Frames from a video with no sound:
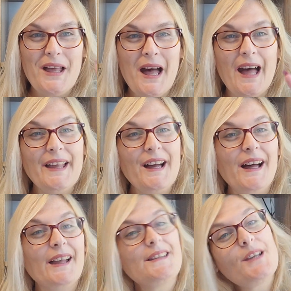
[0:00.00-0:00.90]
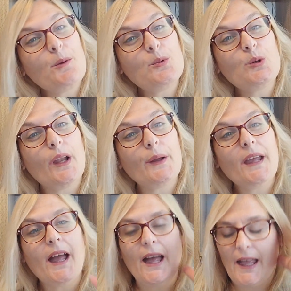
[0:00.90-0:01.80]
Hi guys, hope you're all
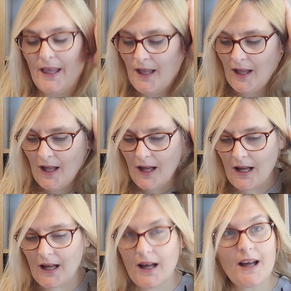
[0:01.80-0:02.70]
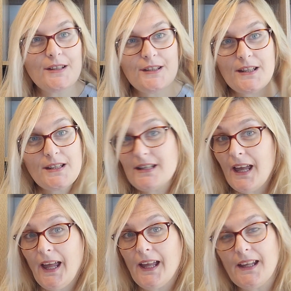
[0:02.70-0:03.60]
okay.
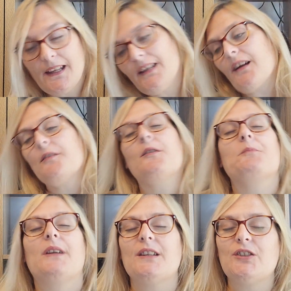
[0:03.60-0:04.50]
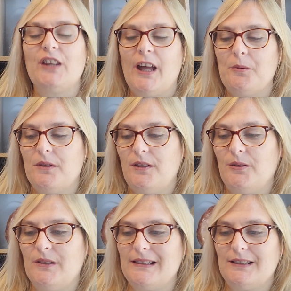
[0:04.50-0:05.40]
Today I'm going to share with
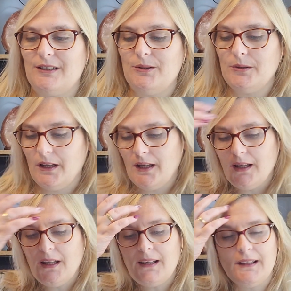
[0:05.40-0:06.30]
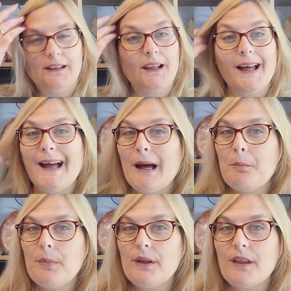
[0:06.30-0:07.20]
you this cute little
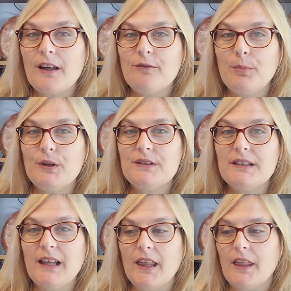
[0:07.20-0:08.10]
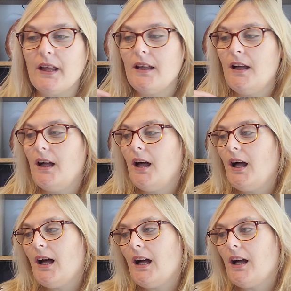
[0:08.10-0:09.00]
hamper that I've put together.
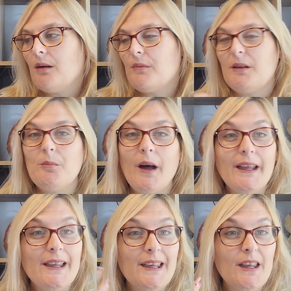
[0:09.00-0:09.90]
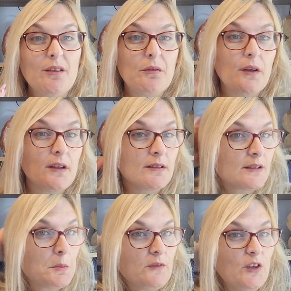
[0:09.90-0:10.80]
It might give
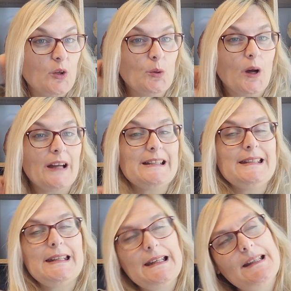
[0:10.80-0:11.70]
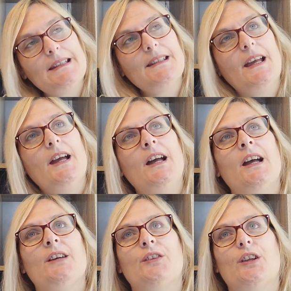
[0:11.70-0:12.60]
some of you ideas
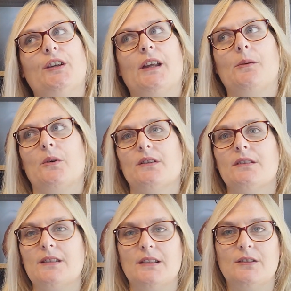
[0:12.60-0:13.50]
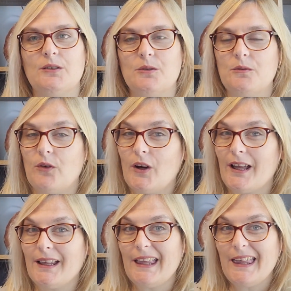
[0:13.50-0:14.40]
if you're looking what to do for
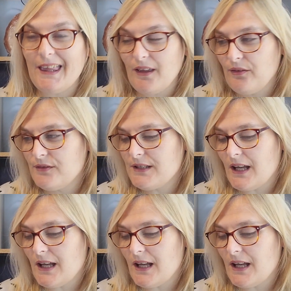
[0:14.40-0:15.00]
a gift.